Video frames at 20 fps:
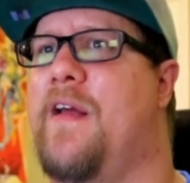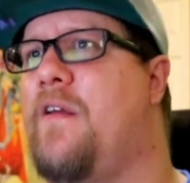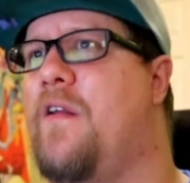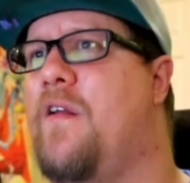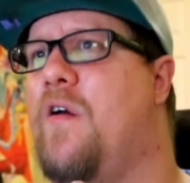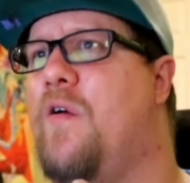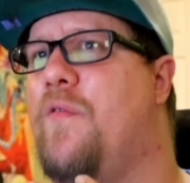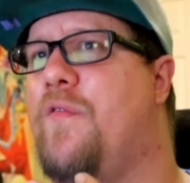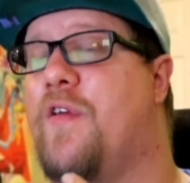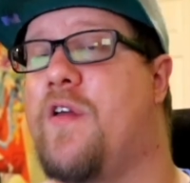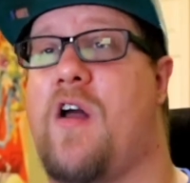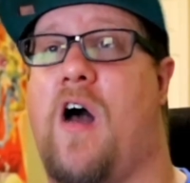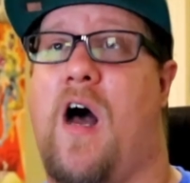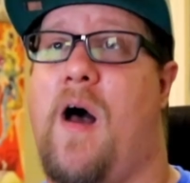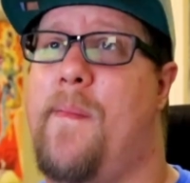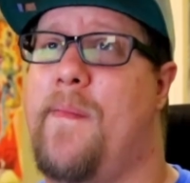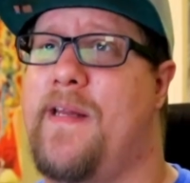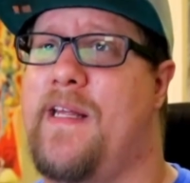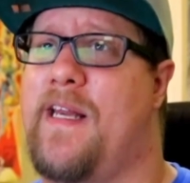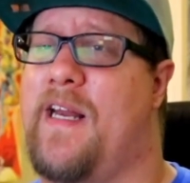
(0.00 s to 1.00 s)
You know, the
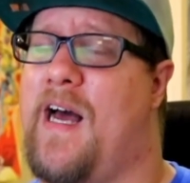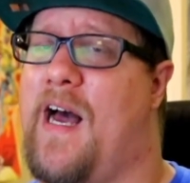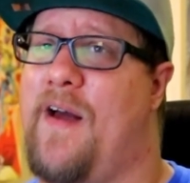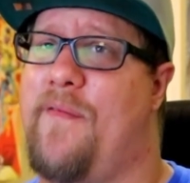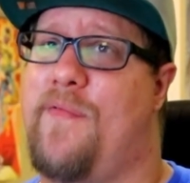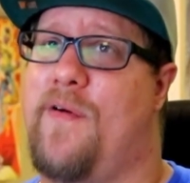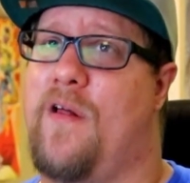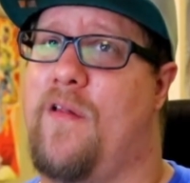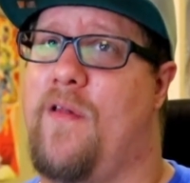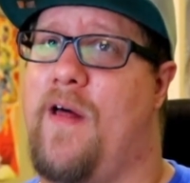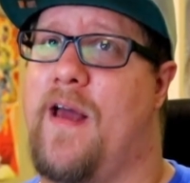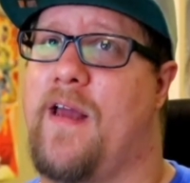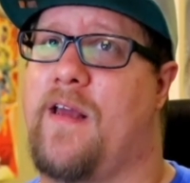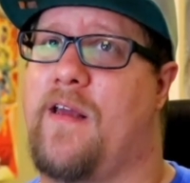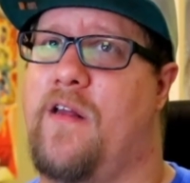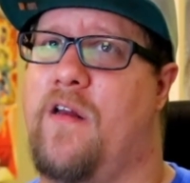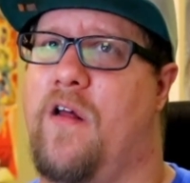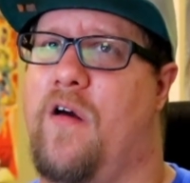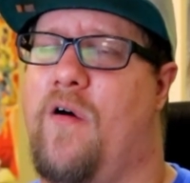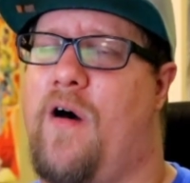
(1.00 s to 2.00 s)
comedy in it, I felt like,
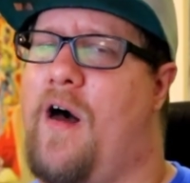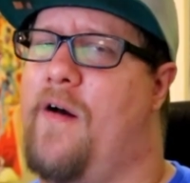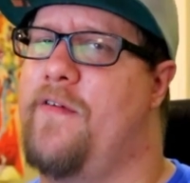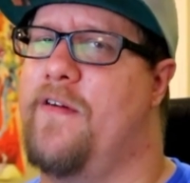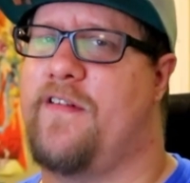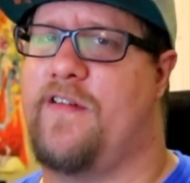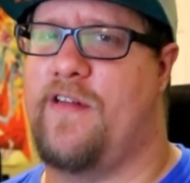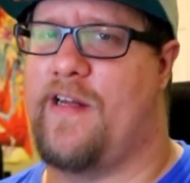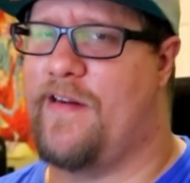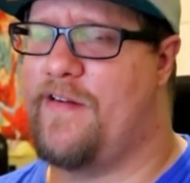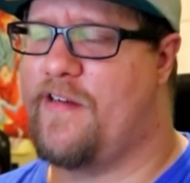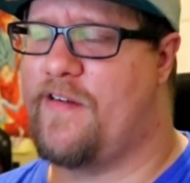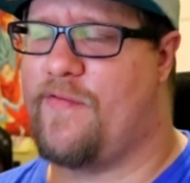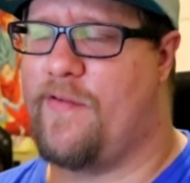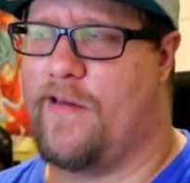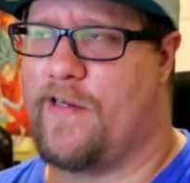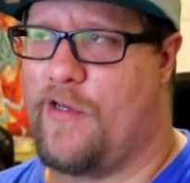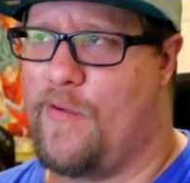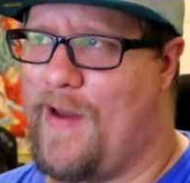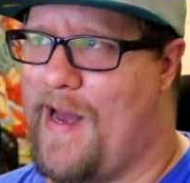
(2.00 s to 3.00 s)
you know, obviously I just
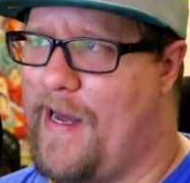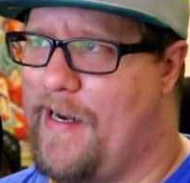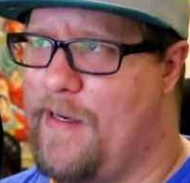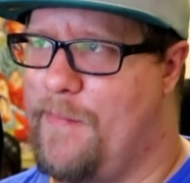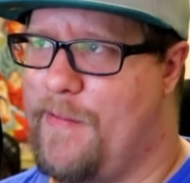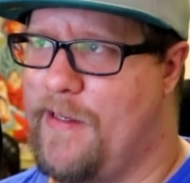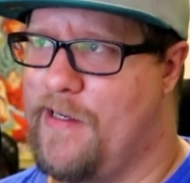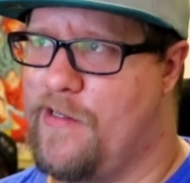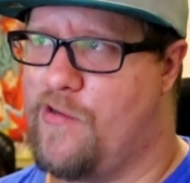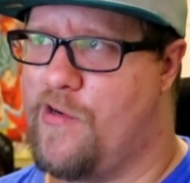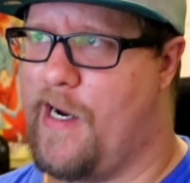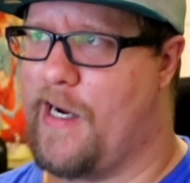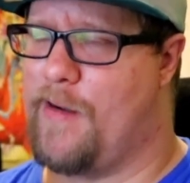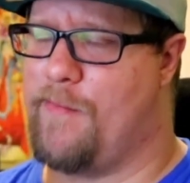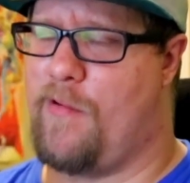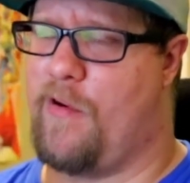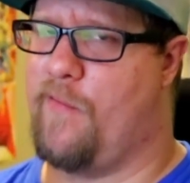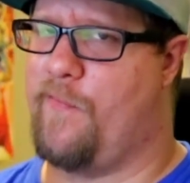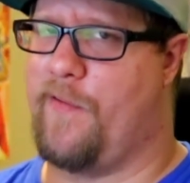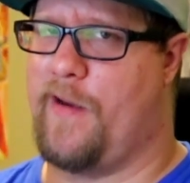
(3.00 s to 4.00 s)
felt like you had to be a Dragon
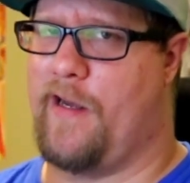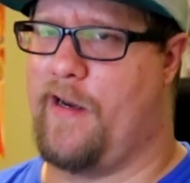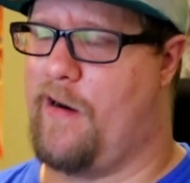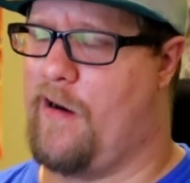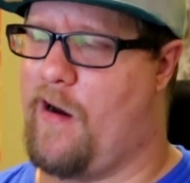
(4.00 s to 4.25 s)
Ball fan,